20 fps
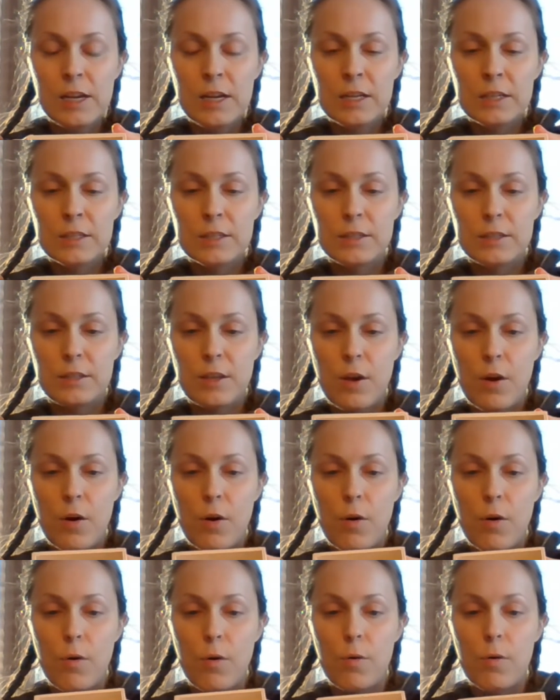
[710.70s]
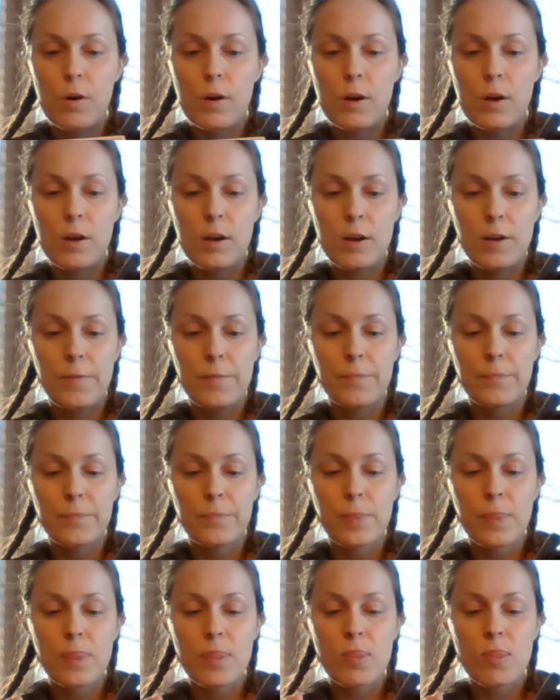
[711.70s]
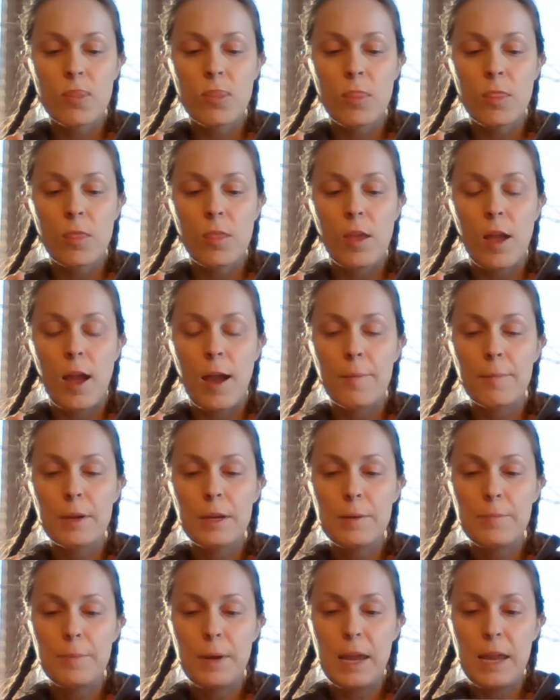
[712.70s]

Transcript: So I'm going to